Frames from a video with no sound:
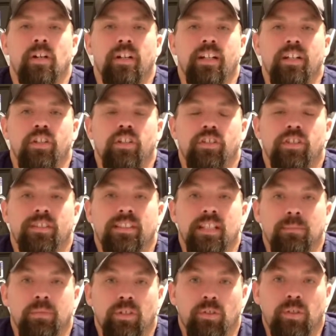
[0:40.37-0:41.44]
already and you just
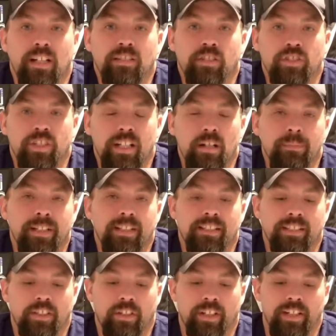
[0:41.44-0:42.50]
stumbled across our channel
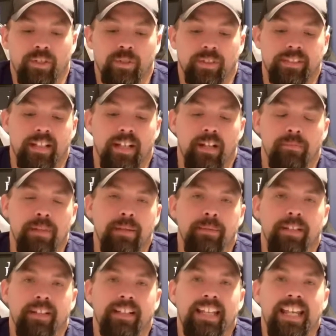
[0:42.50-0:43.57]
because you're interested in
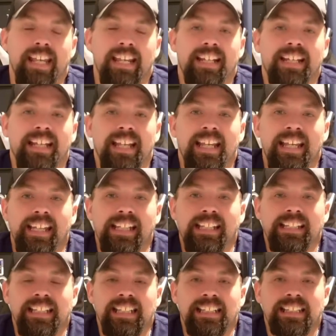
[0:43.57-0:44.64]
maybe the Canik
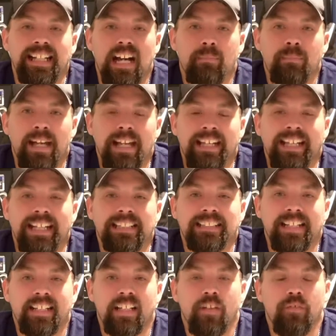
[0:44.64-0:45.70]
Elite Combat
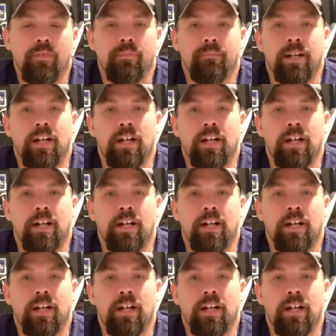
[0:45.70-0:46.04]
Executive,